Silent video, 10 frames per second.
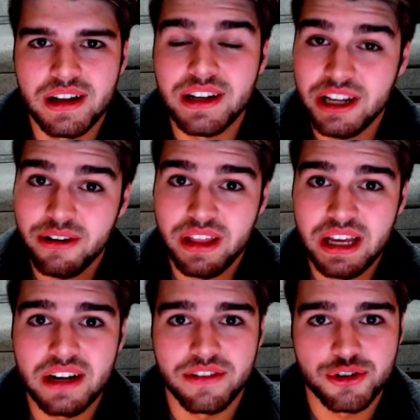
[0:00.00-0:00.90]
Near the end
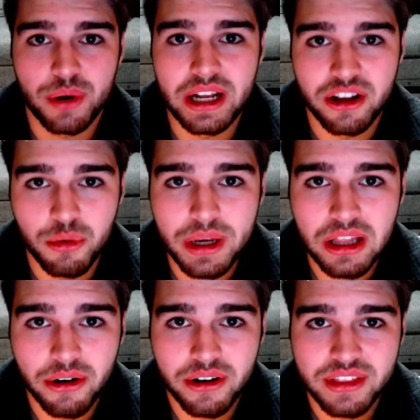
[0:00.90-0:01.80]
of the trailer, we
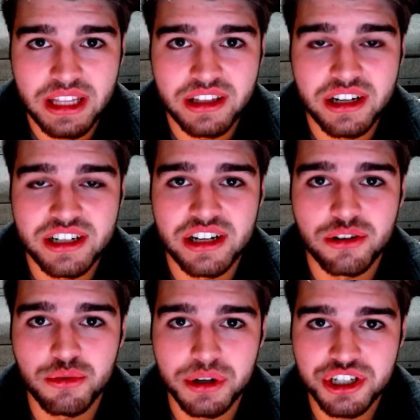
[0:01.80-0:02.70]
learn that the Nintendo
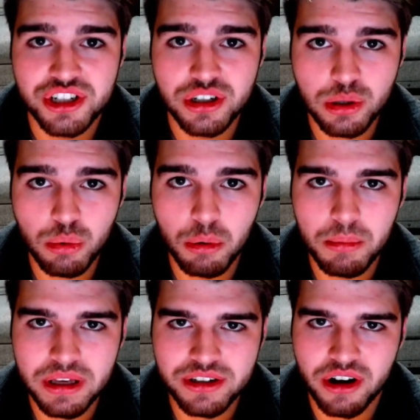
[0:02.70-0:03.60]
Switch 2 will
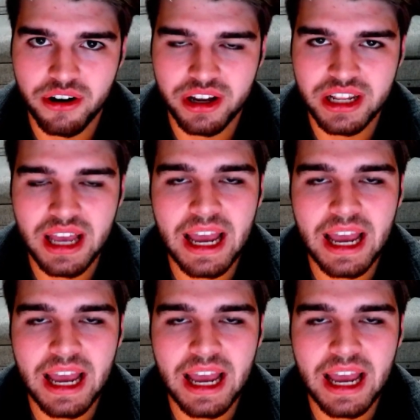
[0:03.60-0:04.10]
be targeting a